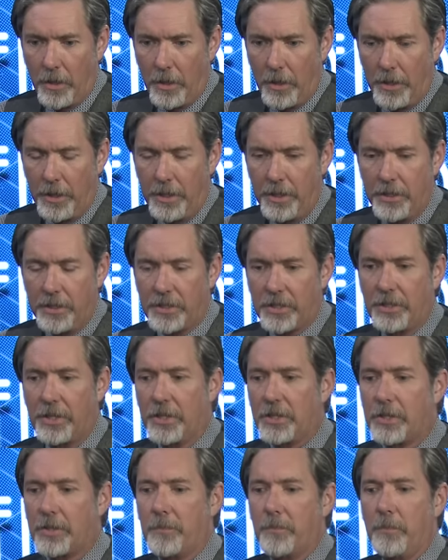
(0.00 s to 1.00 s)
is
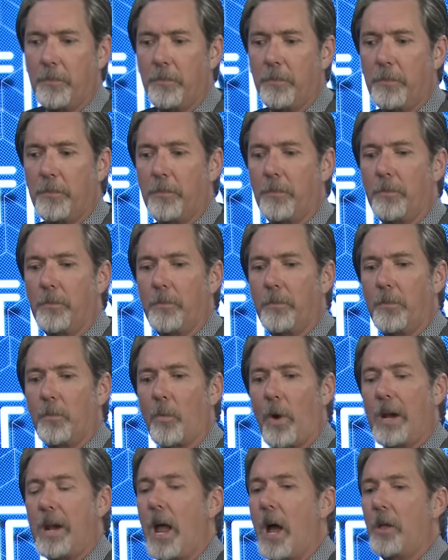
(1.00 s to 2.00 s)
this,
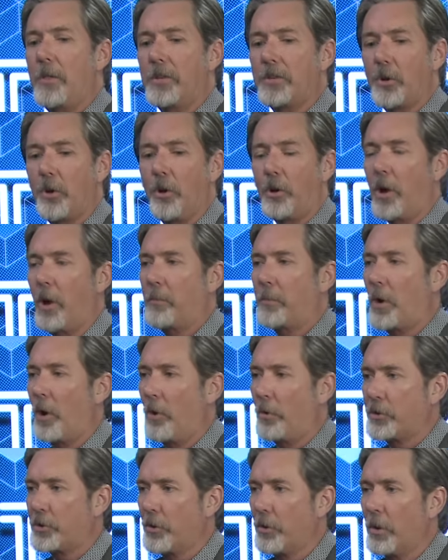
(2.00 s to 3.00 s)
right now, this hookup
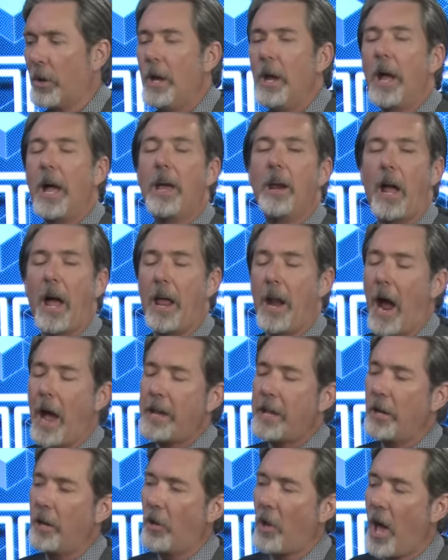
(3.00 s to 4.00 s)
culture, and I
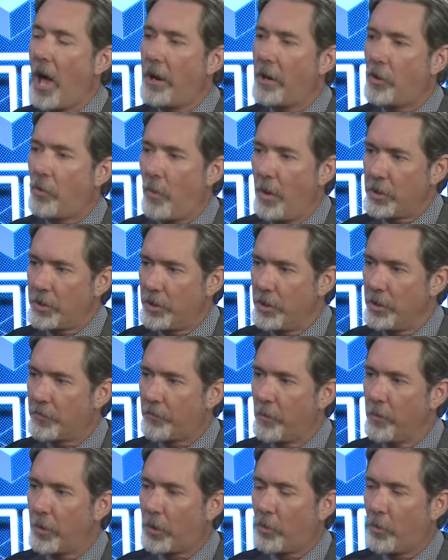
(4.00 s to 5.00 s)
get a lot of questions
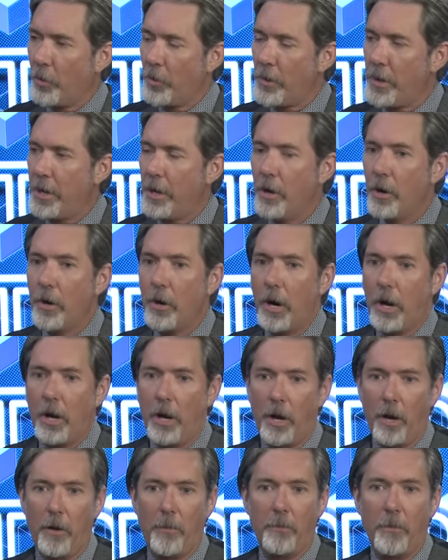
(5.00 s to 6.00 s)
from the crew here,
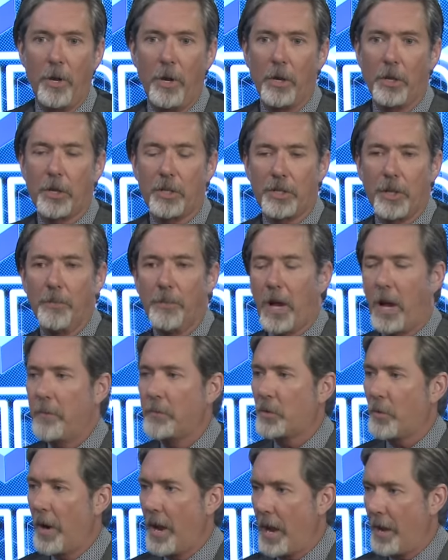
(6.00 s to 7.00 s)
because
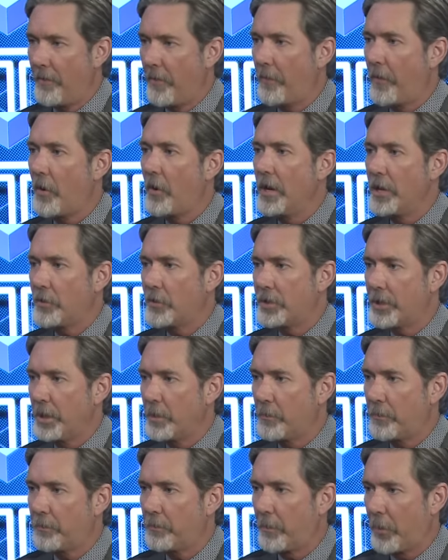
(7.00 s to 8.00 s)
sometimes when I have a very
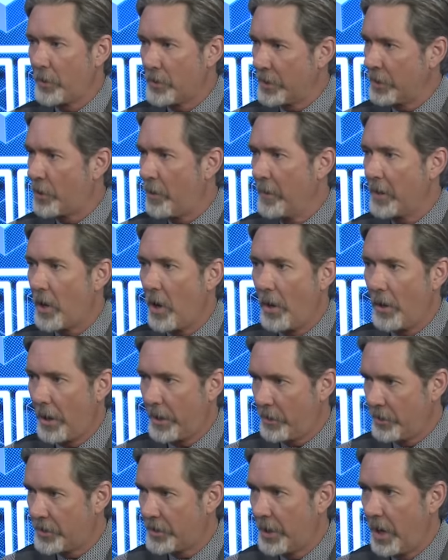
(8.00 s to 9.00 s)
interesting person coming on like
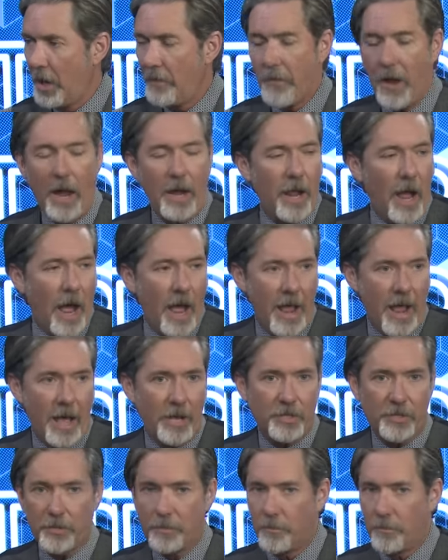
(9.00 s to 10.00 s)
yourself, I
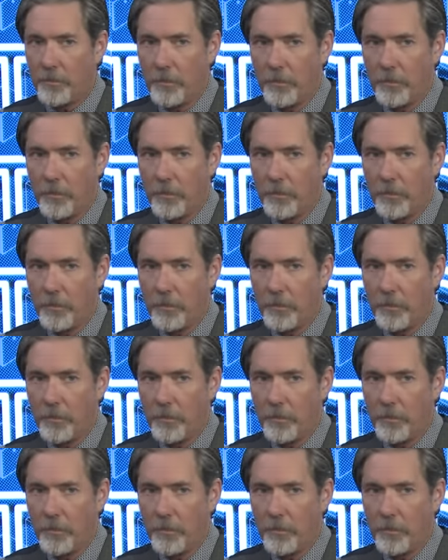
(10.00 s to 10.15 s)
ask